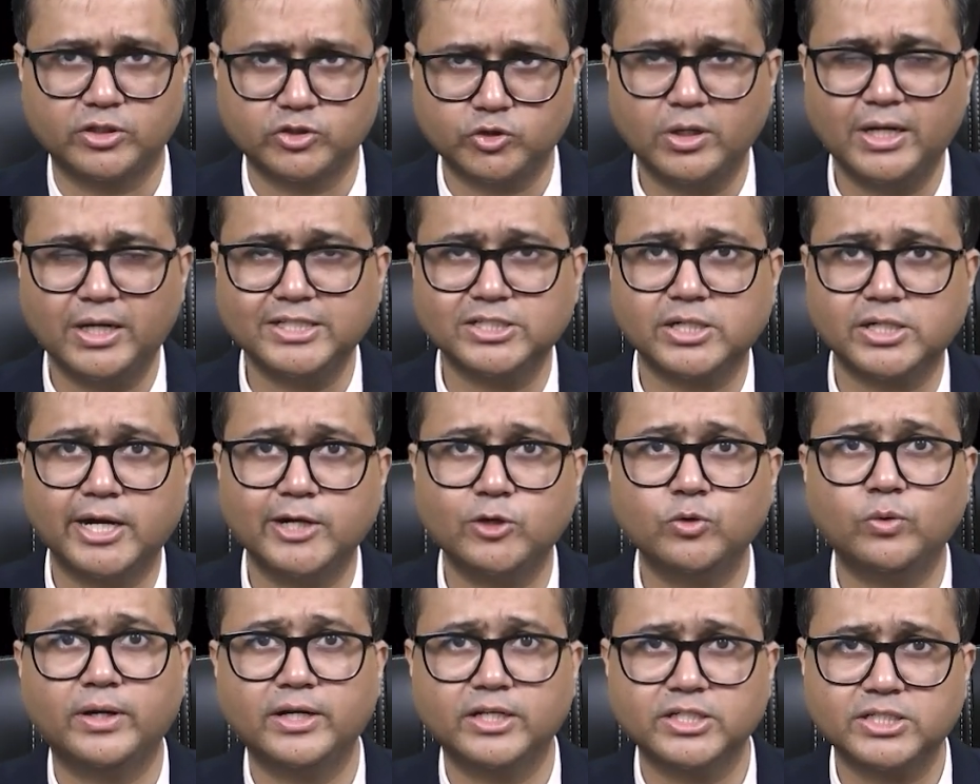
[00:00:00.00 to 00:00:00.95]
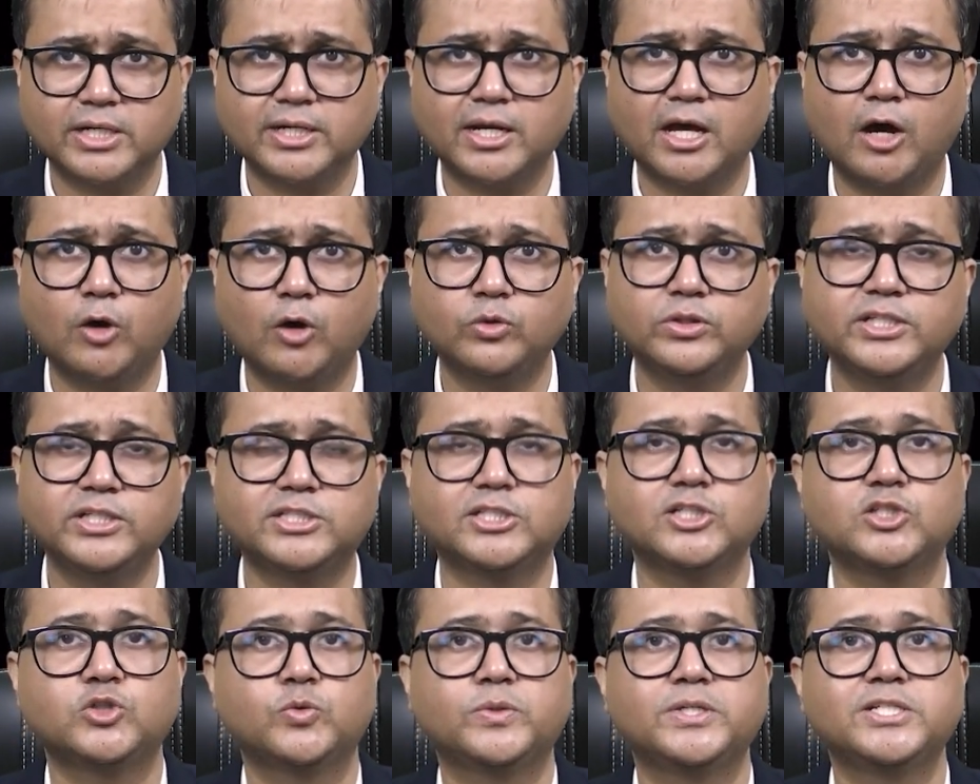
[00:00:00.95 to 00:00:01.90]
So let's try to understand how these
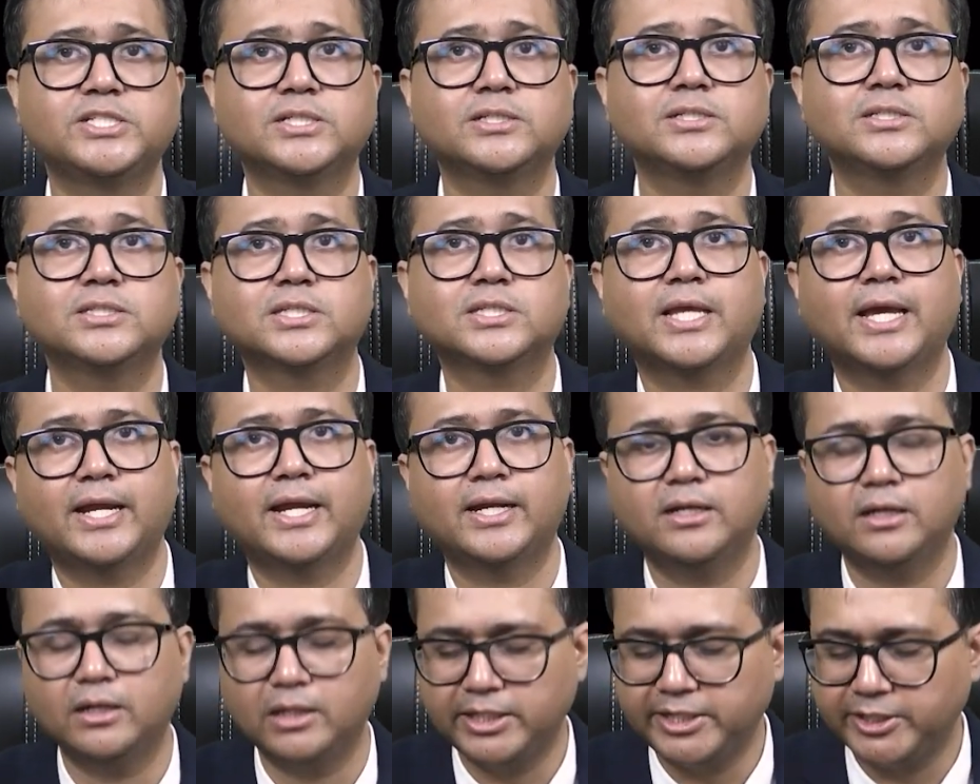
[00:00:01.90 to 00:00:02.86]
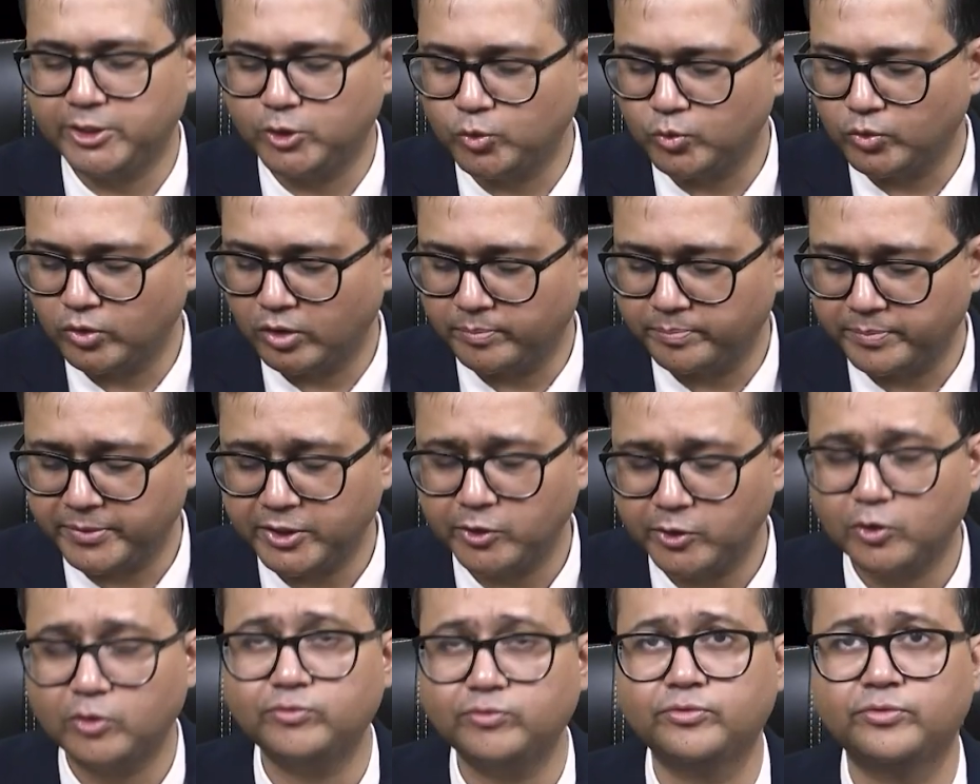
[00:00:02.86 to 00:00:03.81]
situations can lead to development
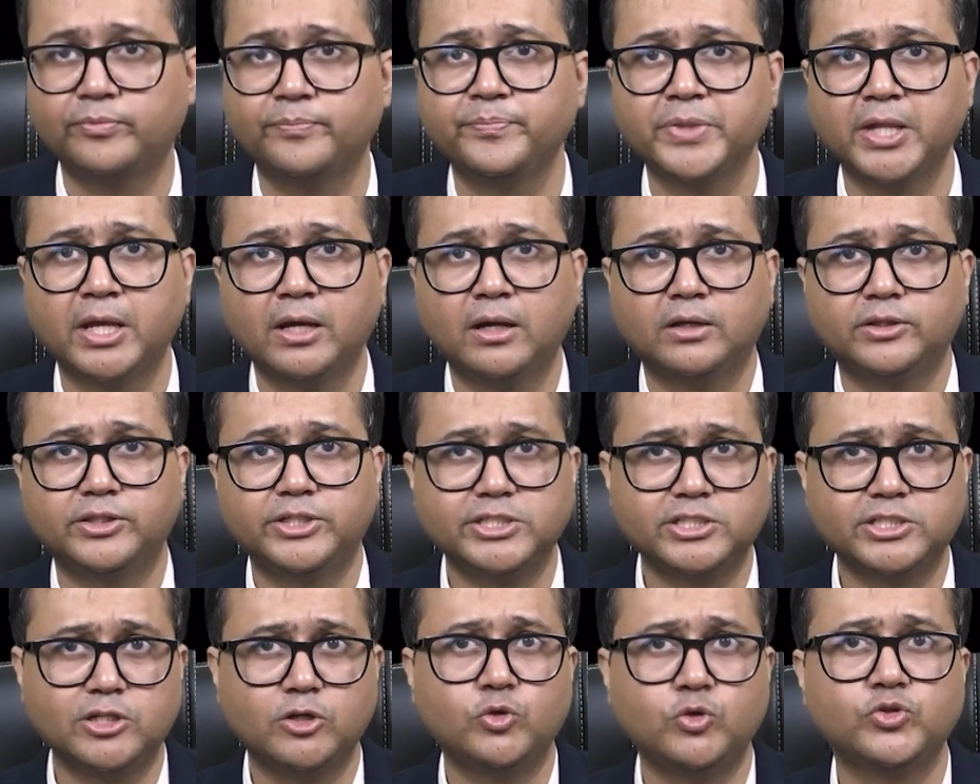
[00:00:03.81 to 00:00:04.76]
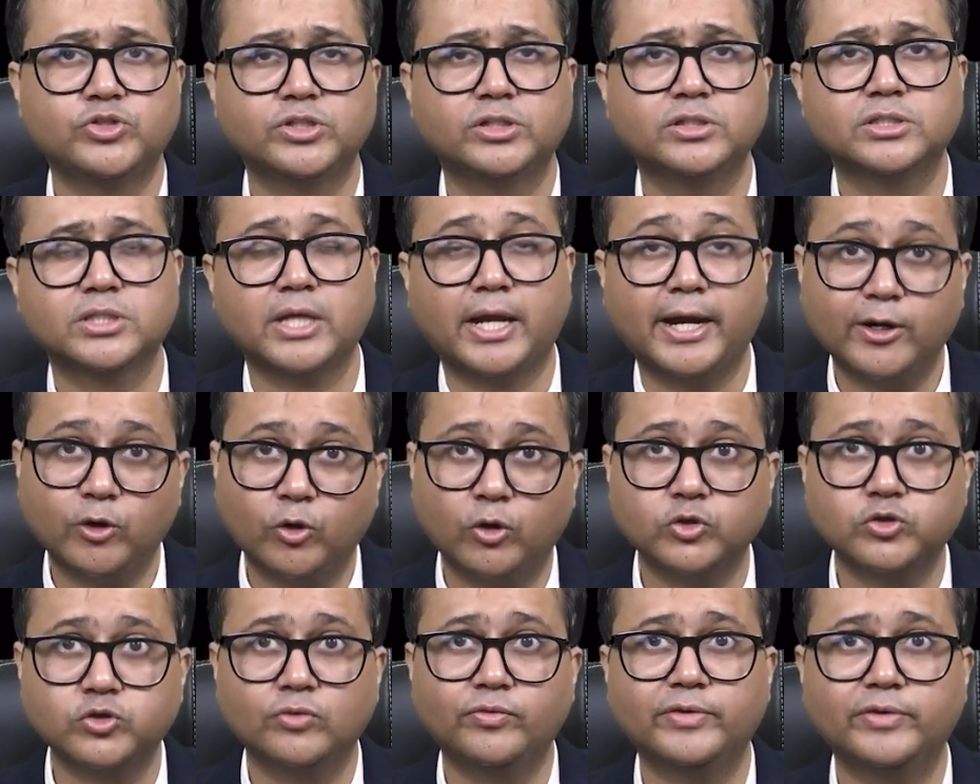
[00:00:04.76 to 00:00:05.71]
of these delusions and
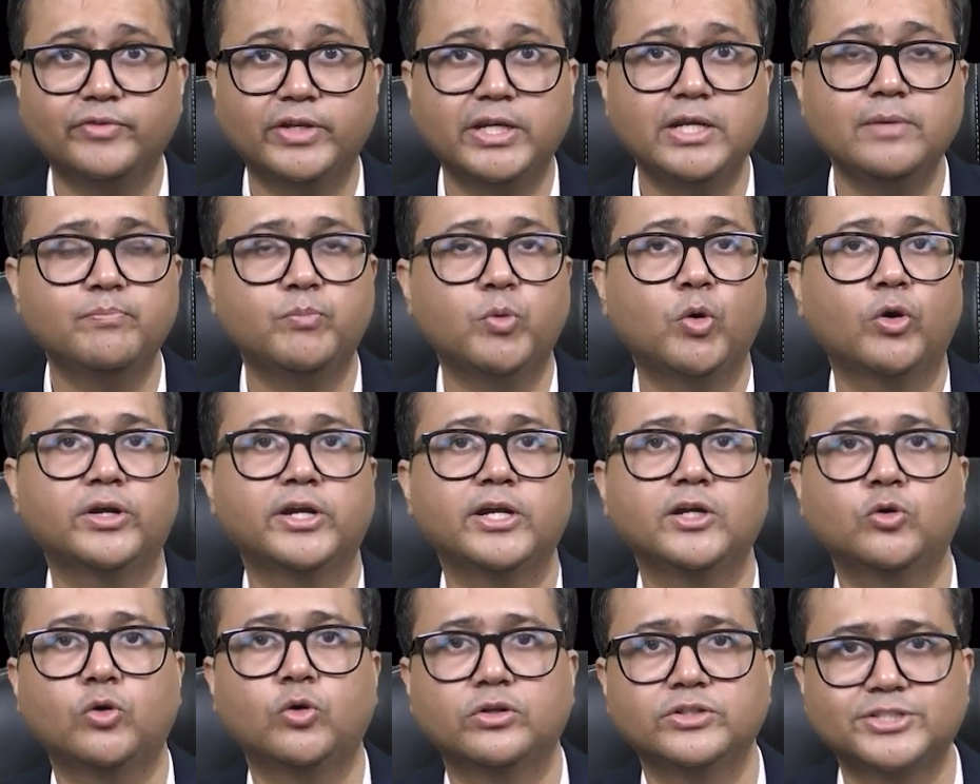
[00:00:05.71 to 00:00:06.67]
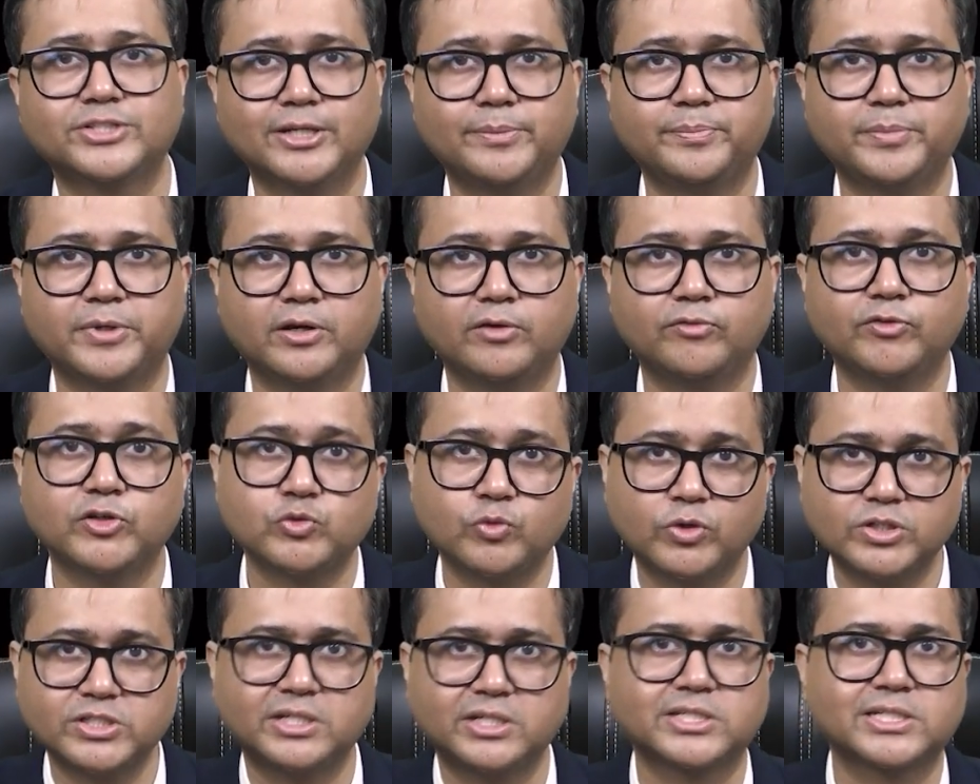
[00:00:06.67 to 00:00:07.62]
also one very important concept which
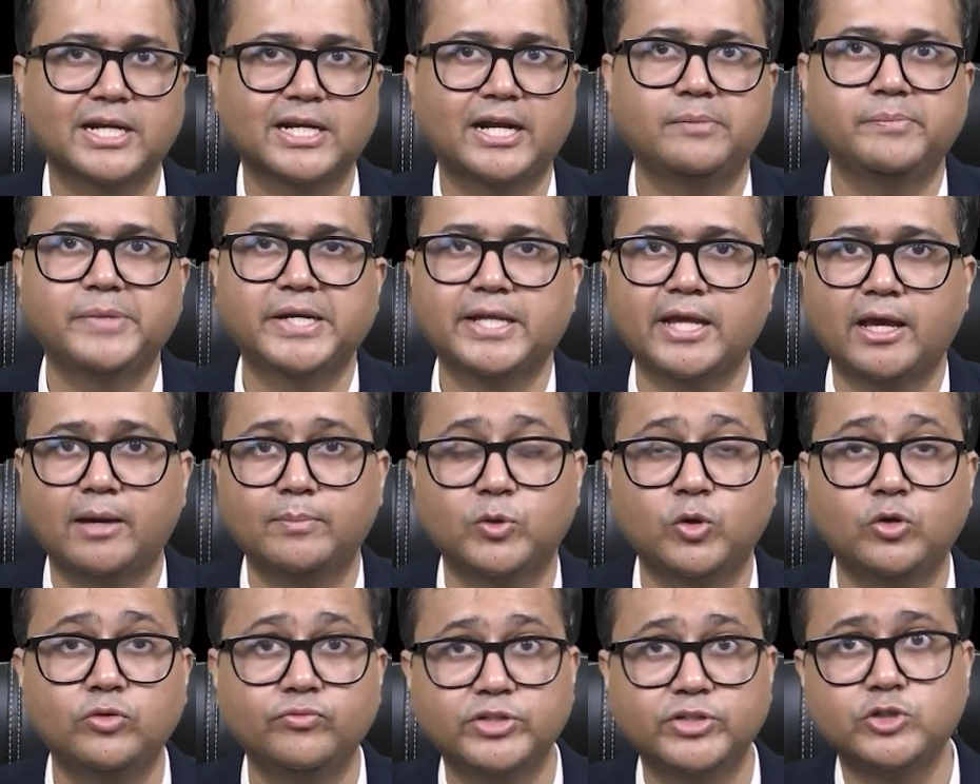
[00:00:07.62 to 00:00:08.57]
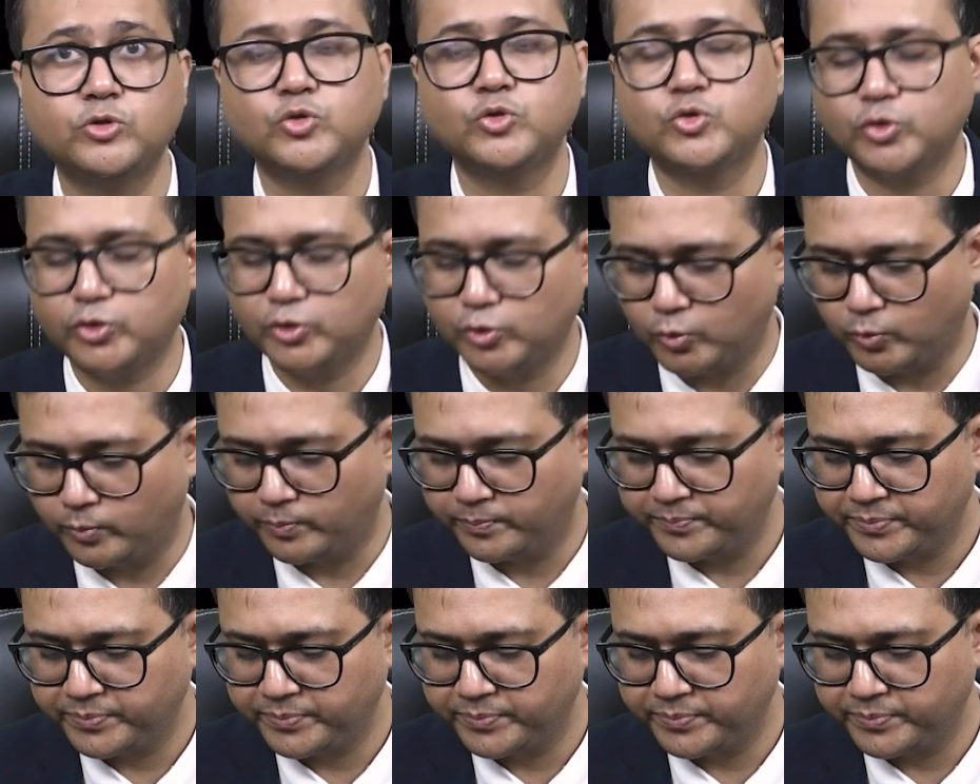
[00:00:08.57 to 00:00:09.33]
was described by Cameron which you should know.